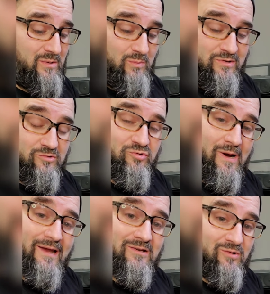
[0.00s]
When you're
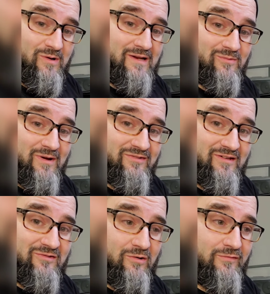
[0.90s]
trying to create a rusty
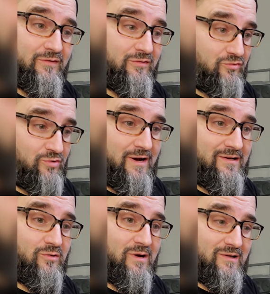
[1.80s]
surface or trying
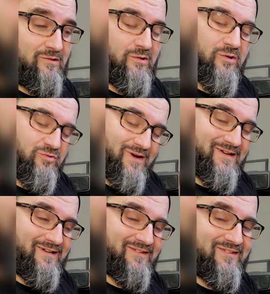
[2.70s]
to create a look or trying
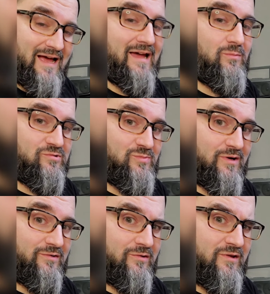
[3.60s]
to decide what you
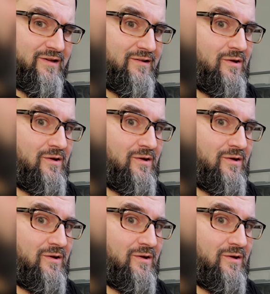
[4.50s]
want it to look like,